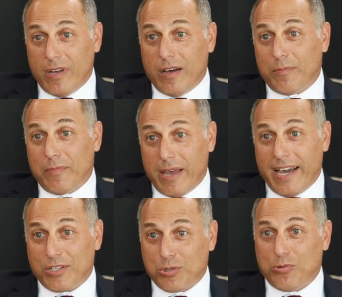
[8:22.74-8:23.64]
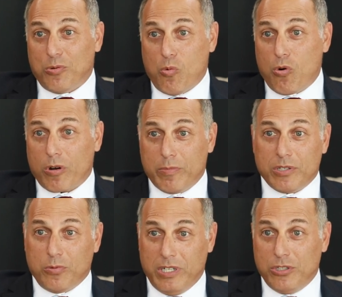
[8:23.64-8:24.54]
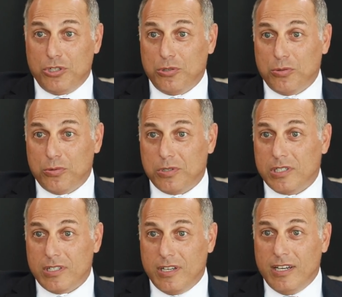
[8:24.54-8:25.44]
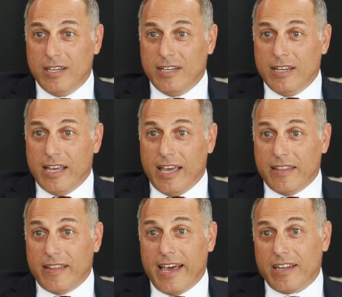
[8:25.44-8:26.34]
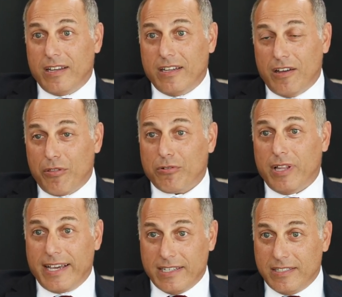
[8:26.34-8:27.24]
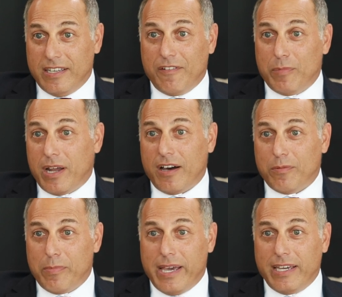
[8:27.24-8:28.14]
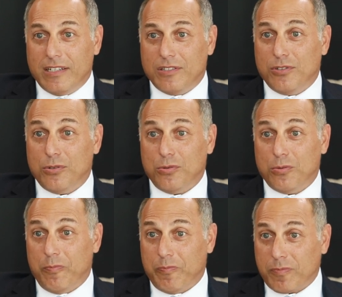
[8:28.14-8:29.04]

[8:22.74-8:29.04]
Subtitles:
actual war between Jews, and that another legacy of Menachem Begin to